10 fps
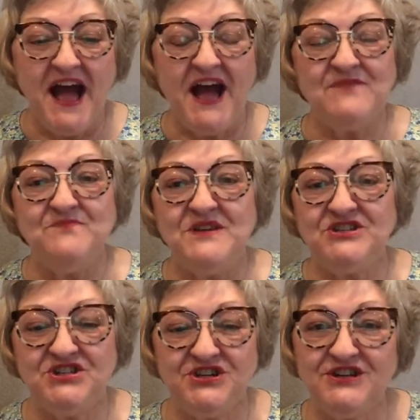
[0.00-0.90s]
Be
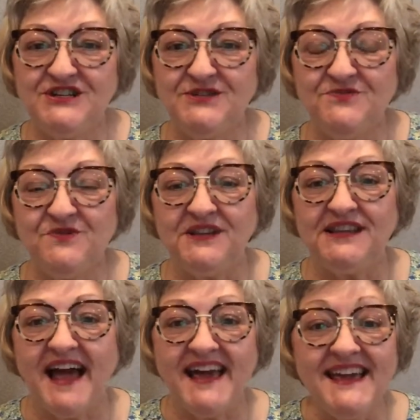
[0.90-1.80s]
sure to
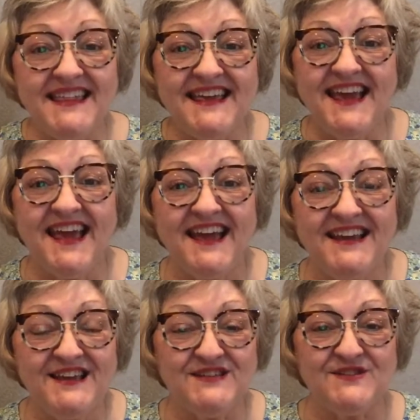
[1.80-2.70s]
like the
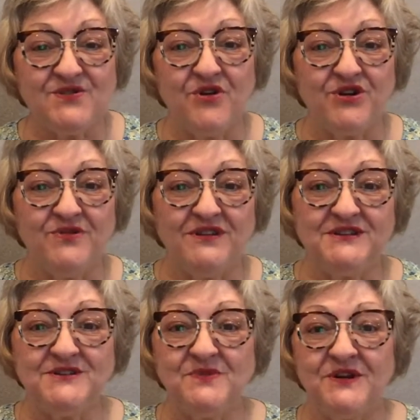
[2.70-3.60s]
Annie's or
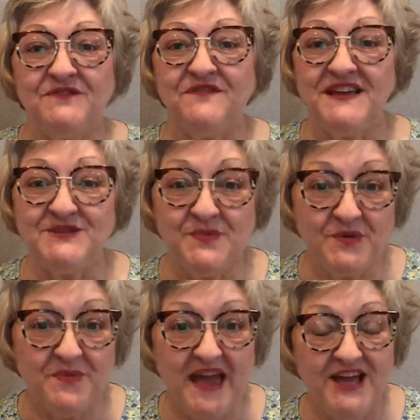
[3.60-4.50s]
Quilter's World
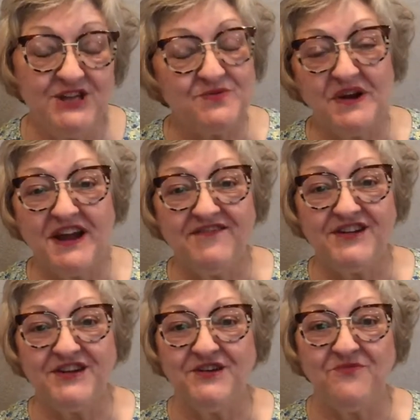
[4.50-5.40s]
Facebook page wherever
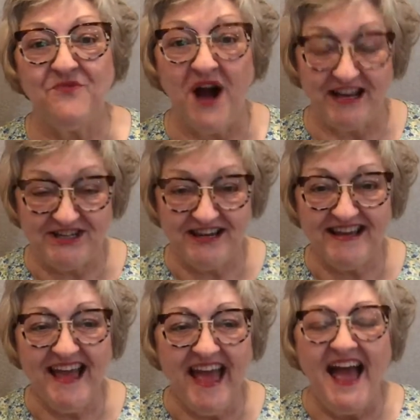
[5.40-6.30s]
you're watching.
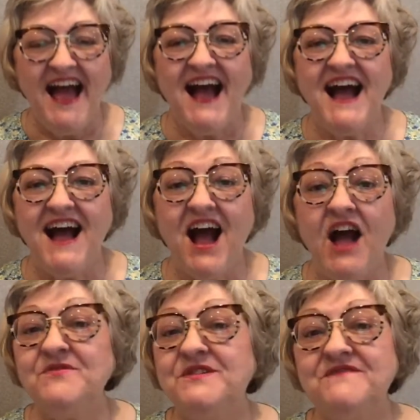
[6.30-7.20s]

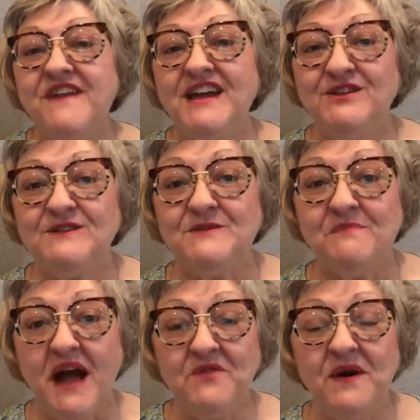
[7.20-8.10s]
I would invite you to
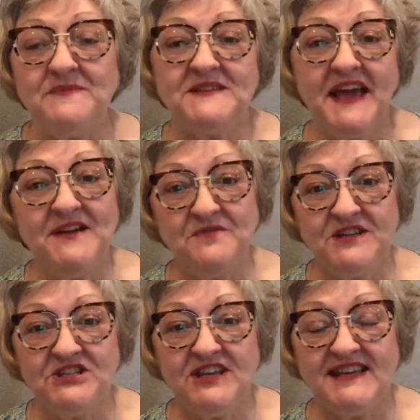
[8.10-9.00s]
my website,
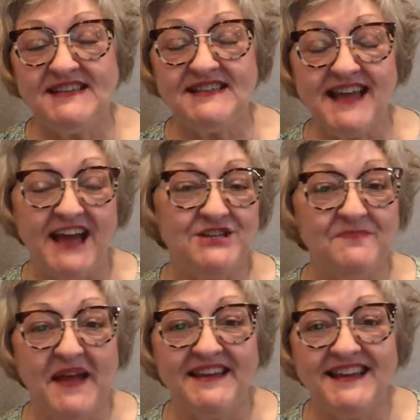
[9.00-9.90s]
which is
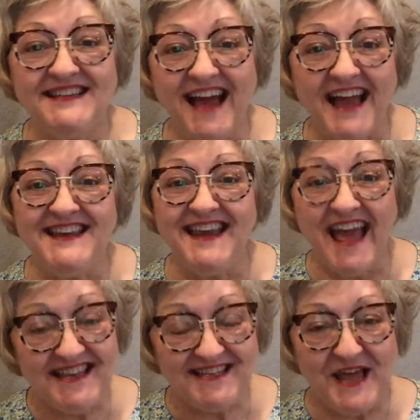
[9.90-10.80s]

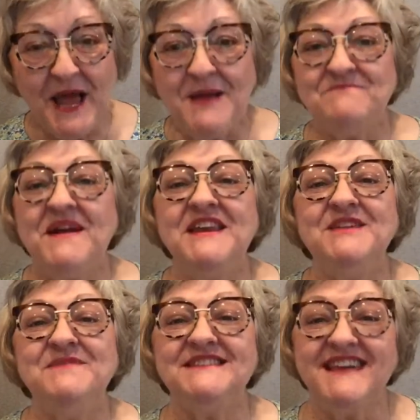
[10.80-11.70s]
stashbandit.net. My
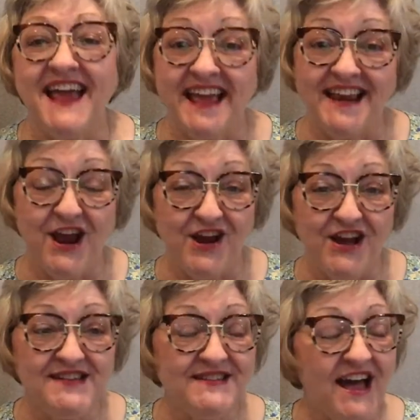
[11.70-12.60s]
name is Diane
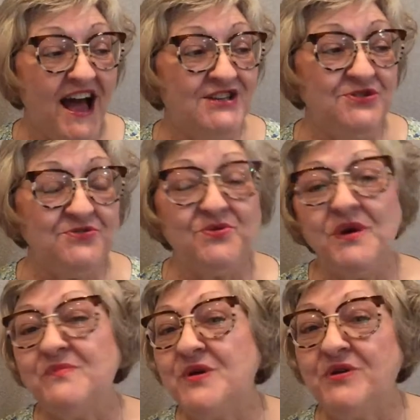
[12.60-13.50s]
Harris. I do
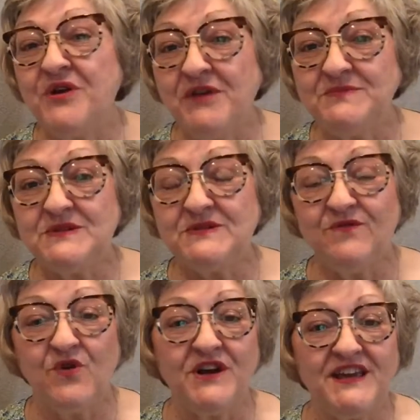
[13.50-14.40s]
quilt programs
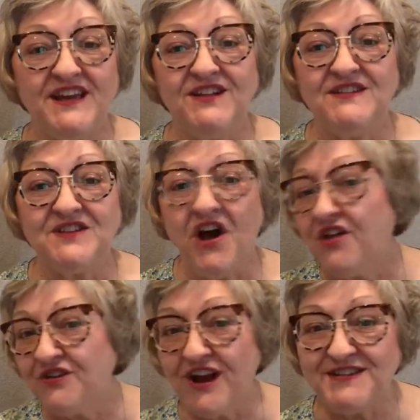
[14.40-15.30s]
for guilds all
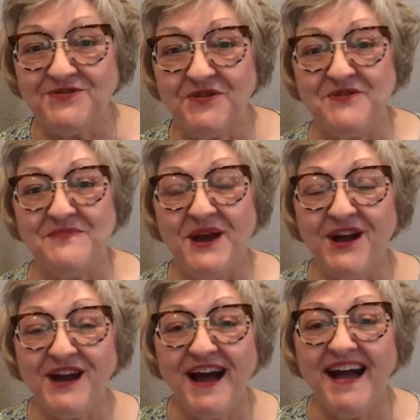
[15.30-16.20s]
across North
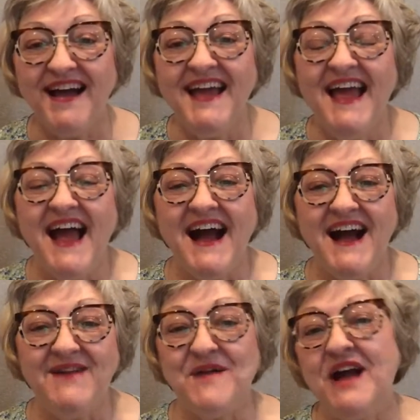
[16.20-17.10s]
America.
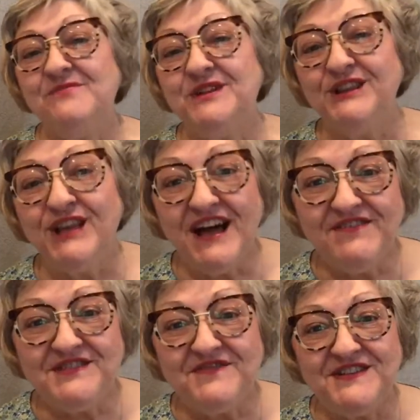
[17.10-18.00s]
I would
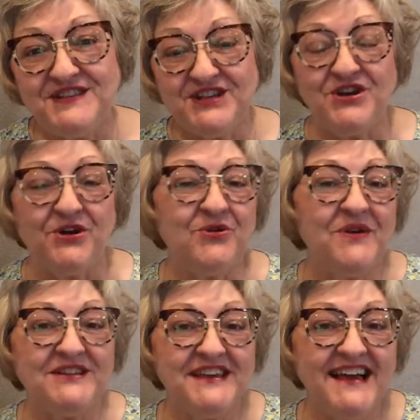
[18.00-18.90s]
love to visit your
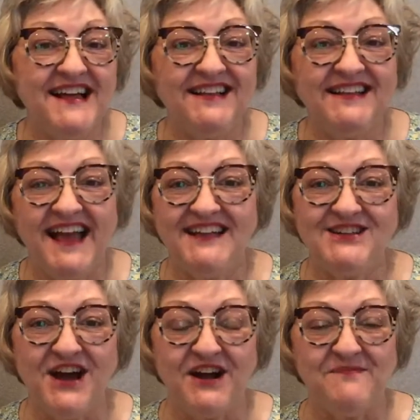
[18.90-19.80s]
quilt guild and
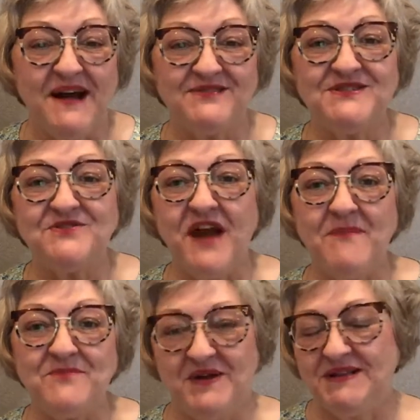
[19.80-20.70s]
talk about
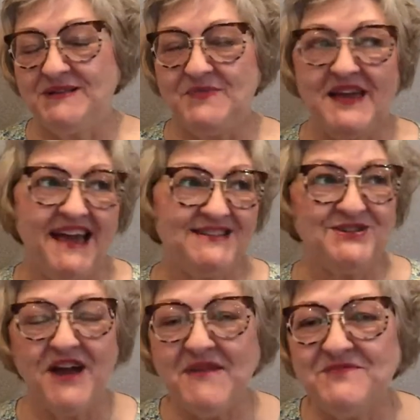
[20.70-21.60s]
scrap quilts because
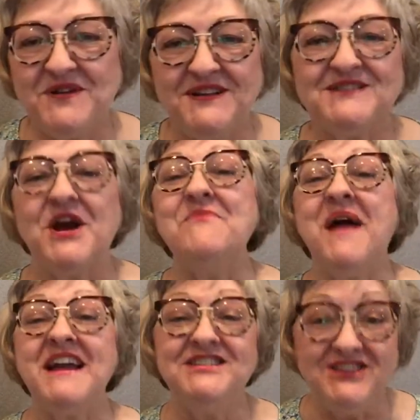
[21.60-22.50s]
scrap quilts are
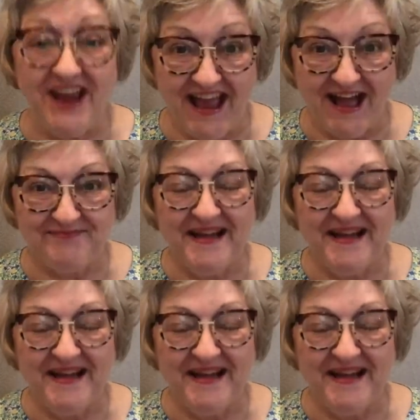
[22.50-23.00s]
my jam.